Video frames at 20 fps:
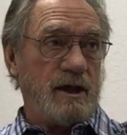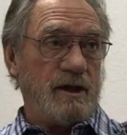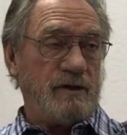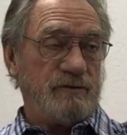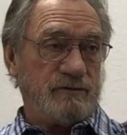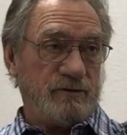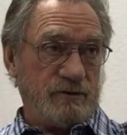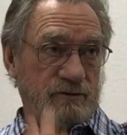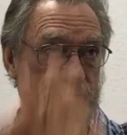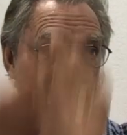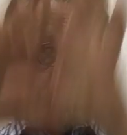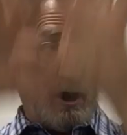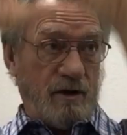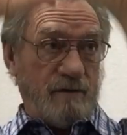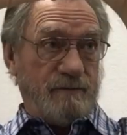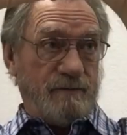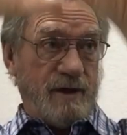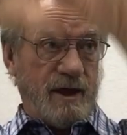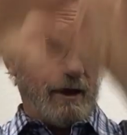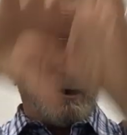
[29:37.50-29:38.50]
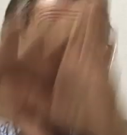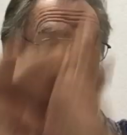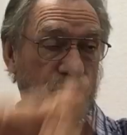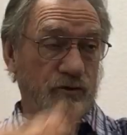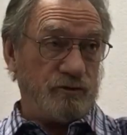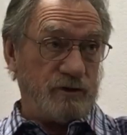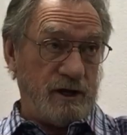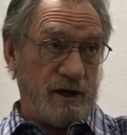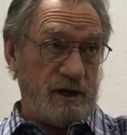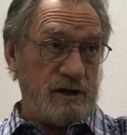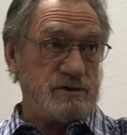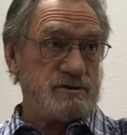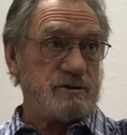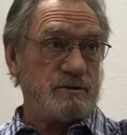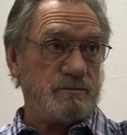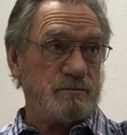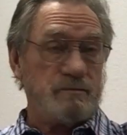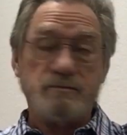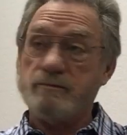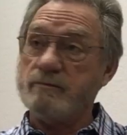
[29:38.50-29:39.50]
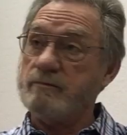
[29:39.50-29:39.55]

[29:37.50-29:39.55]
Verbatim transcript: as this caravan goes to Egypt